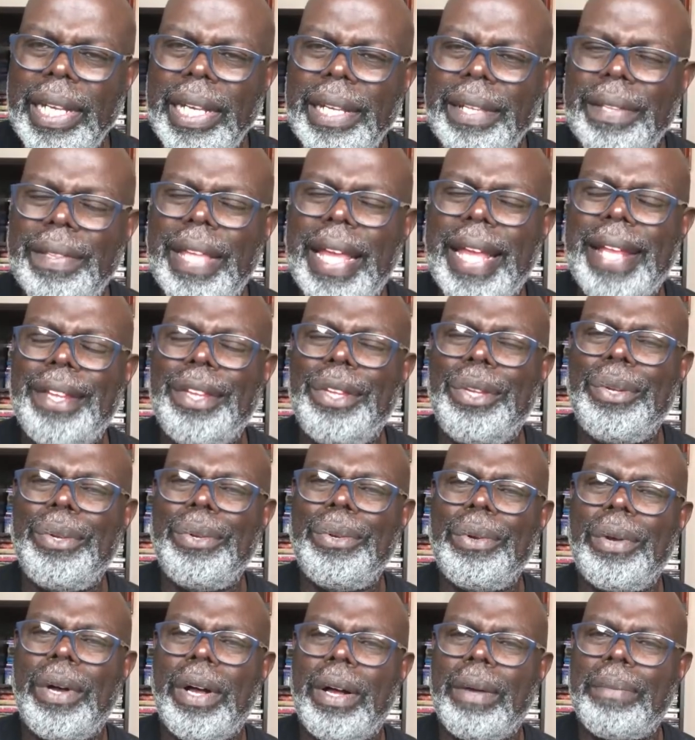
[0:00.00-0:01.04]
that
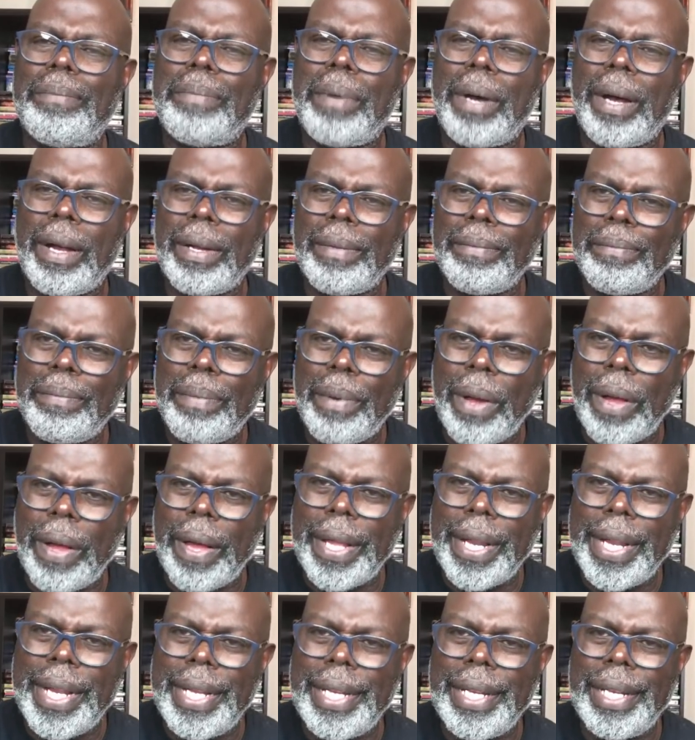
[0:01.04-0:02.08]
you are
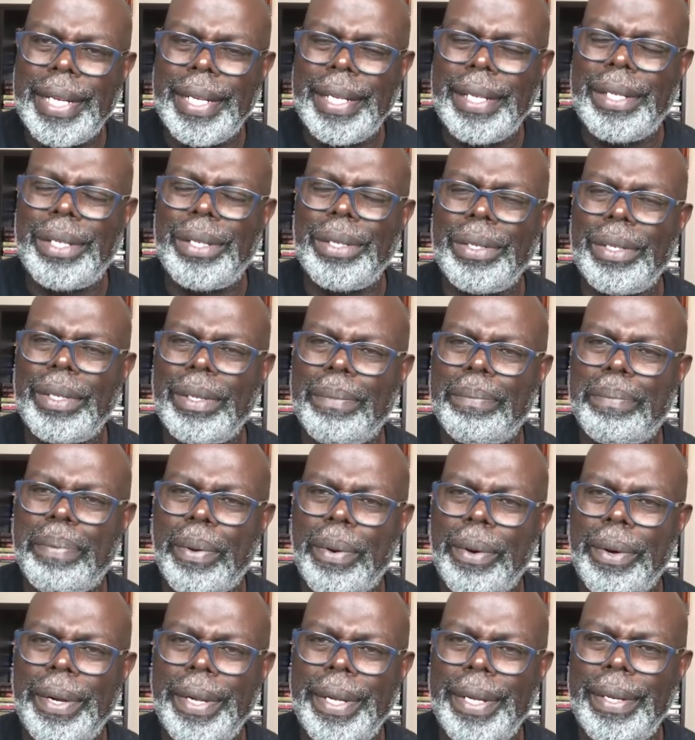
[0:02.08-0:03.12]
bombarded to the
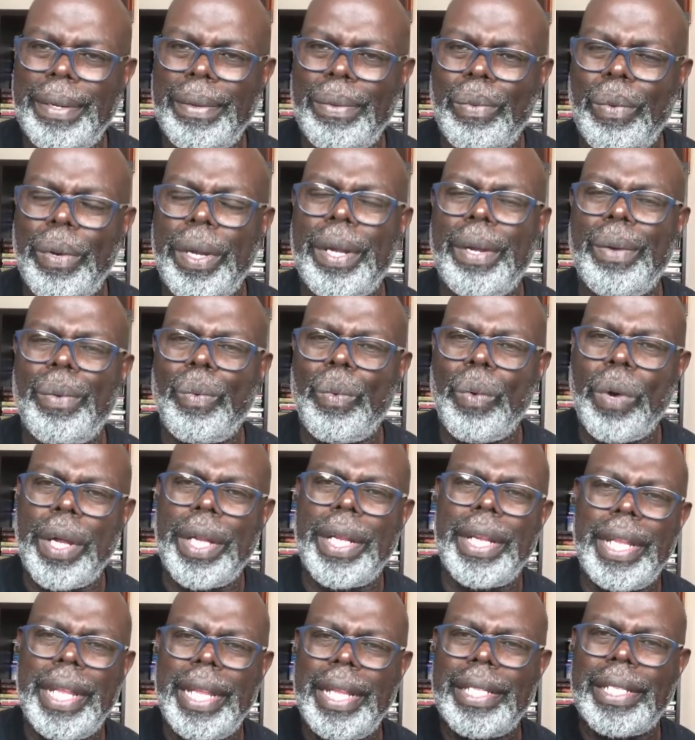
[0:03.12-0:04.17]
point where
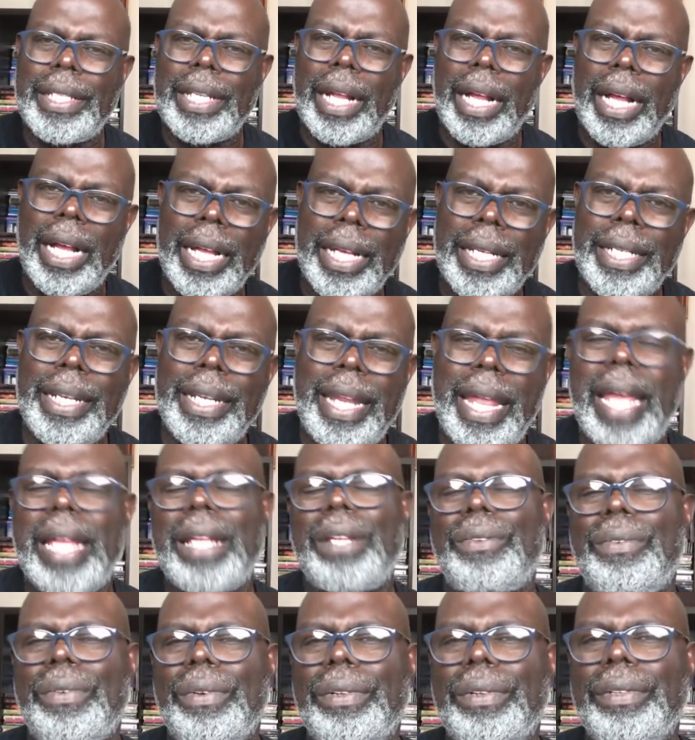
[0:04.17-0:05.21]
what is
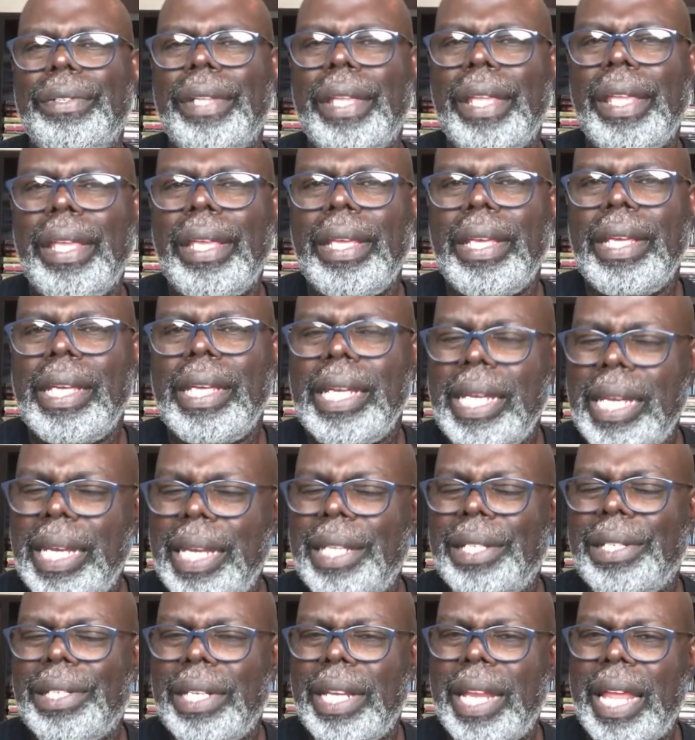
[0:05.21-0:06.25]
unnatural
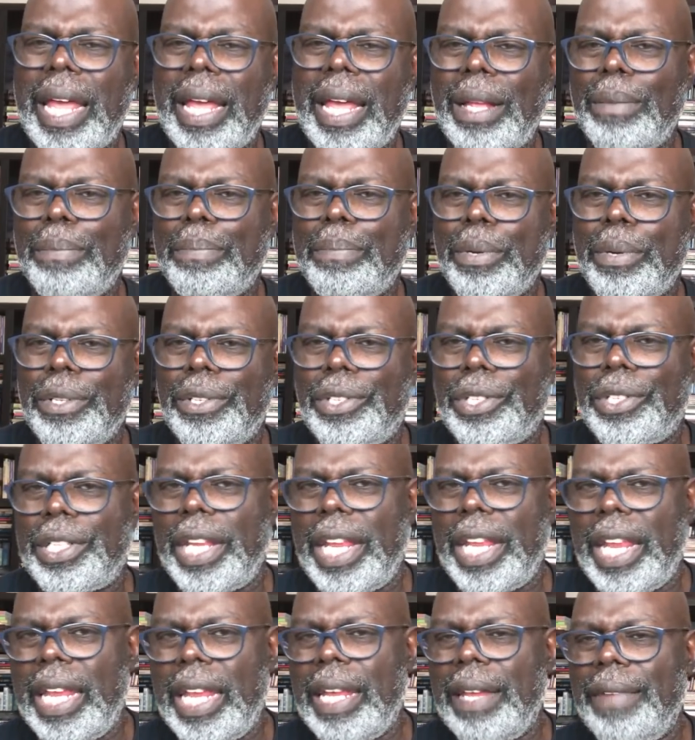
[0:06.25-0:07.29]
is now
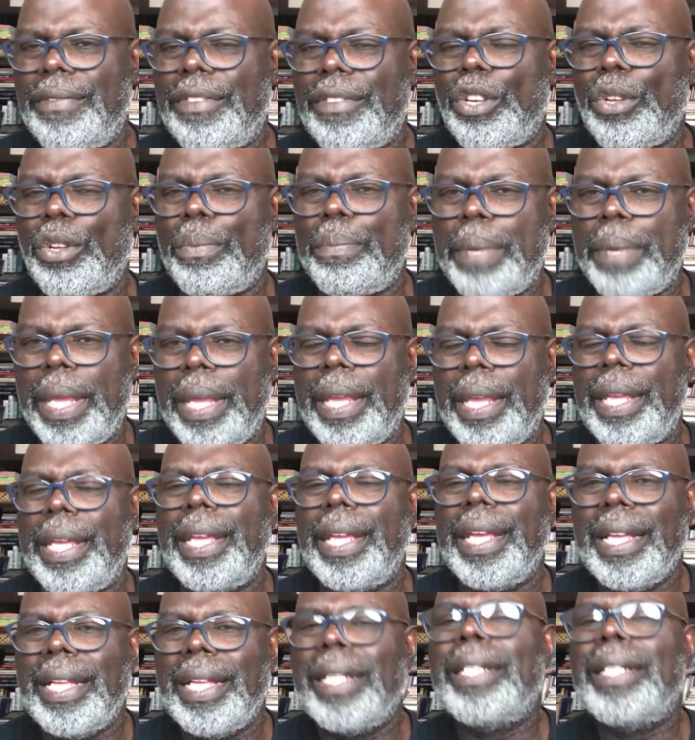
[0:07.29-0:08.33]
perceived to be
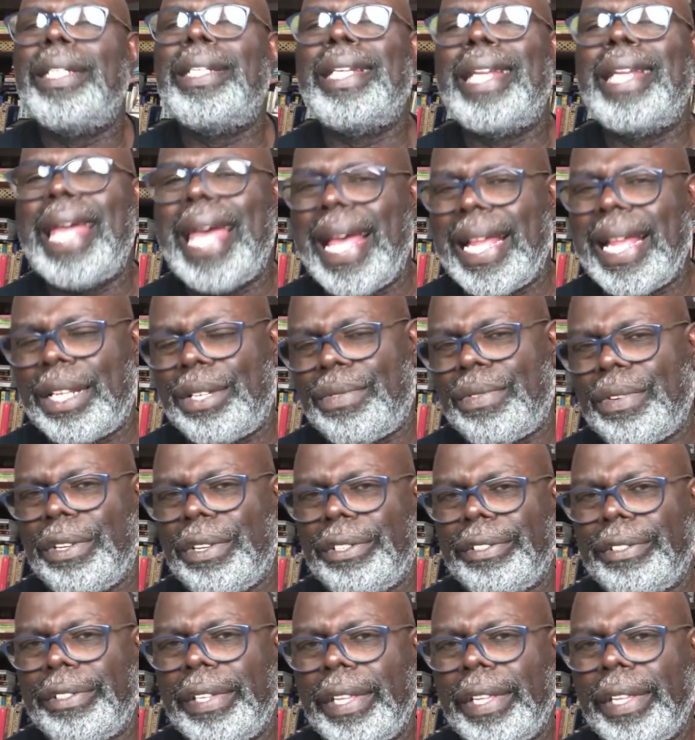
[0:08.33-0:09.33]
natural.